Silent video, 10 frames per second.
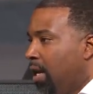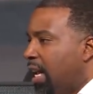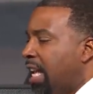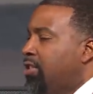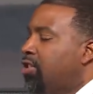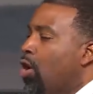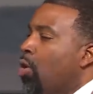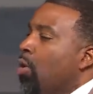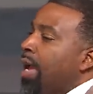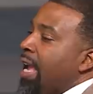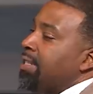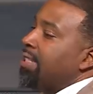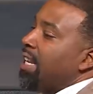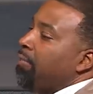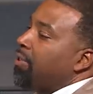And so
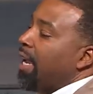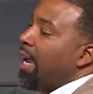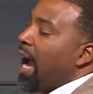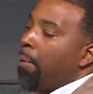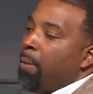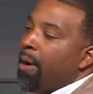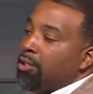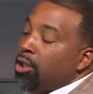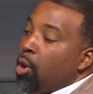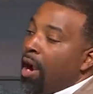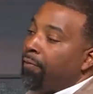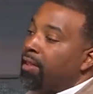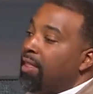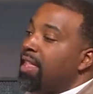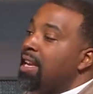instead of saying, I'm about to go
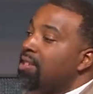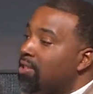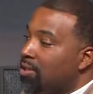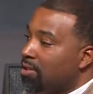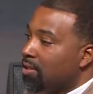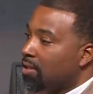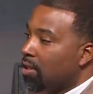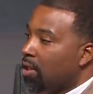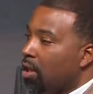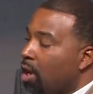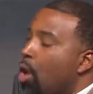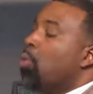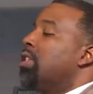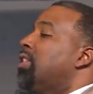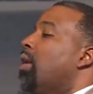after this,
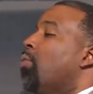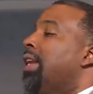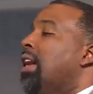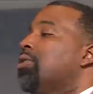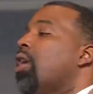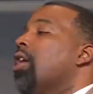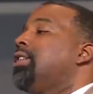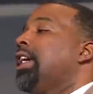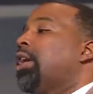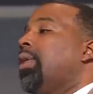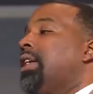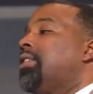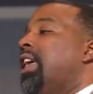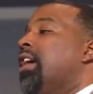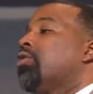when someone else articulates
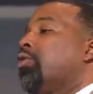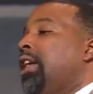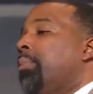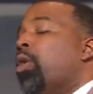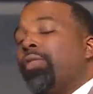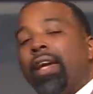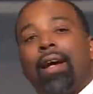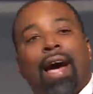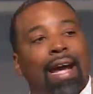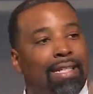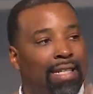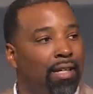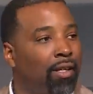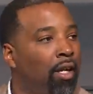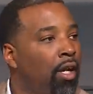their dream or their
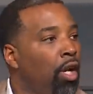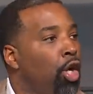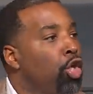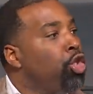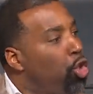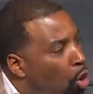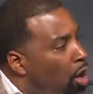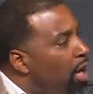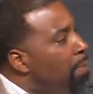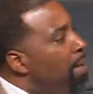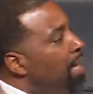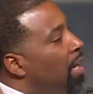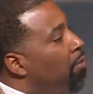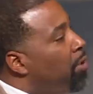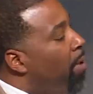idea, your
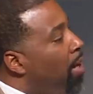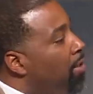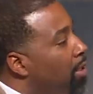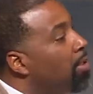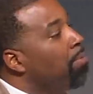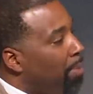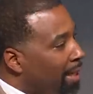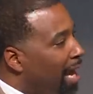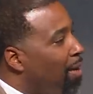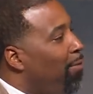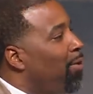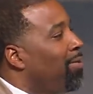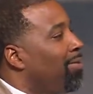immediate response is, be careful.